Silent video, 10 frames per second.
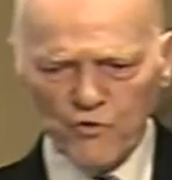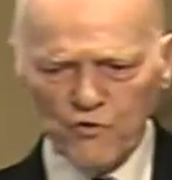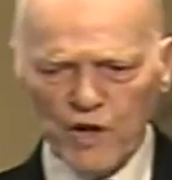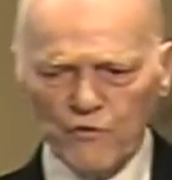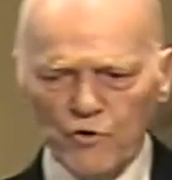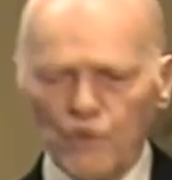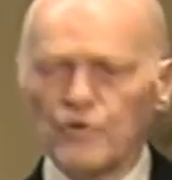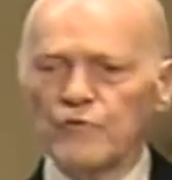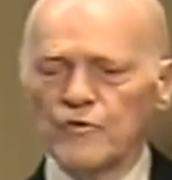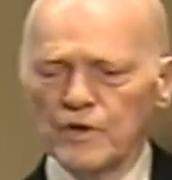the son of
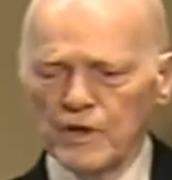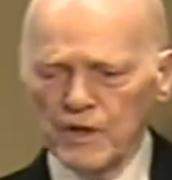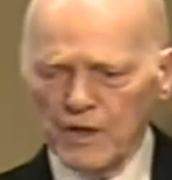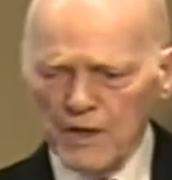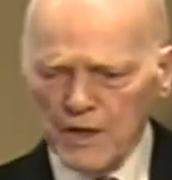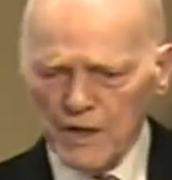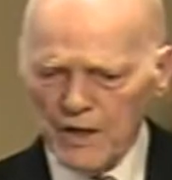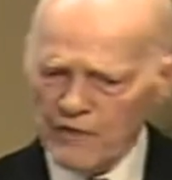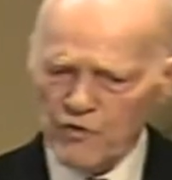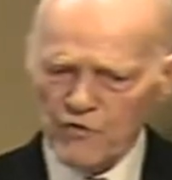Joseph,
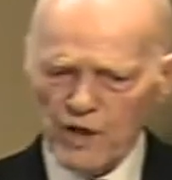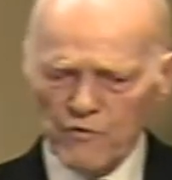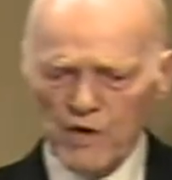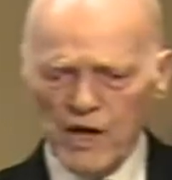not the son of